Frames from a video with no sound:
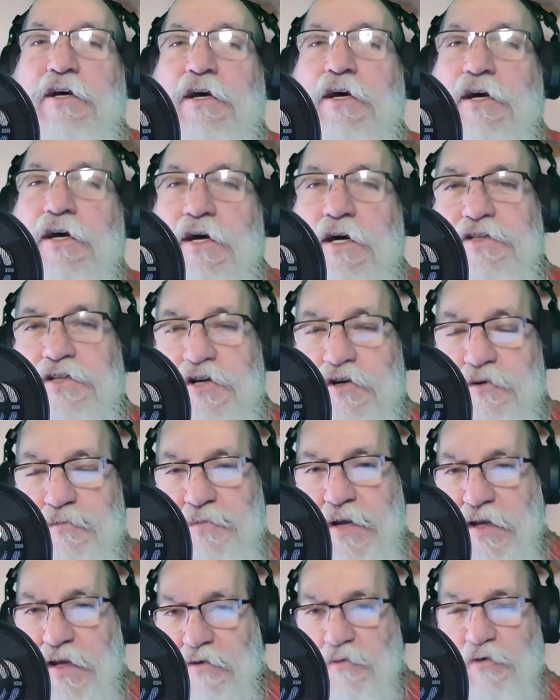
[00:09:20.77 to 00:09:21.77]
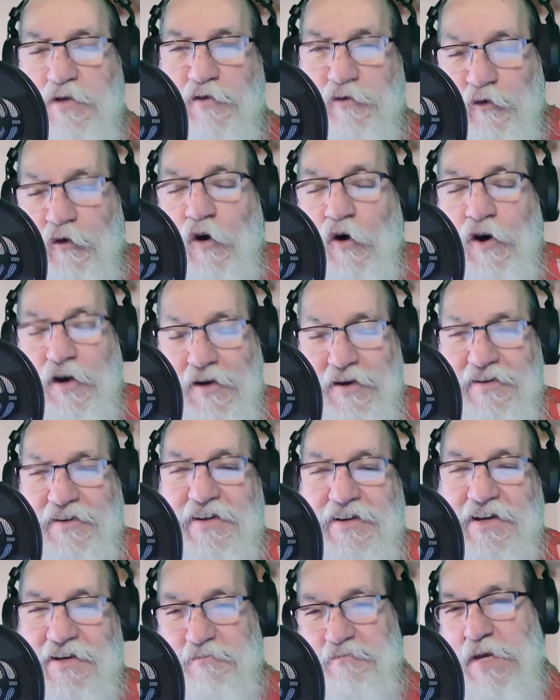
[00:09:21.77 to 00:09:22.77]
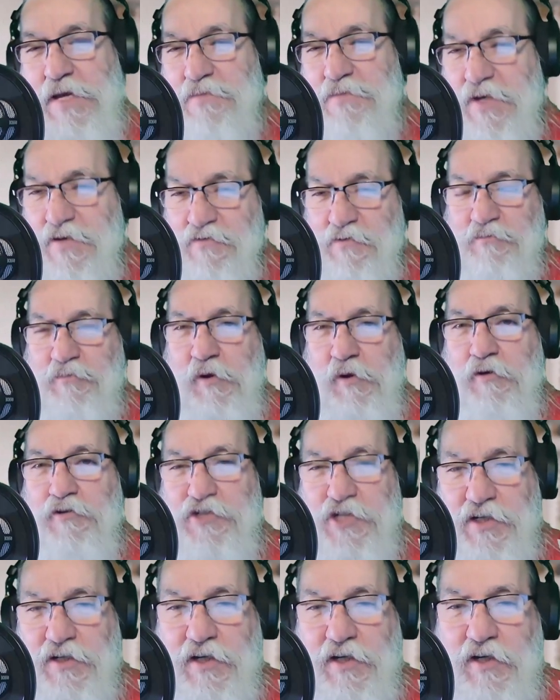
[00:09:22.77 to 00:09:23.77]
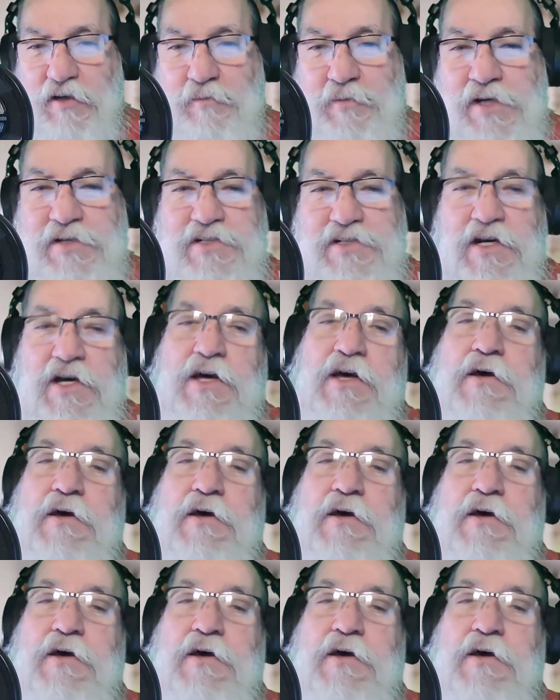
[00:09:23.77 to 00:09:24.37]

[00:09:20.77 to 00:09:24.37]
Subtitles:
until your belly was full, maybe even bulging a little bit.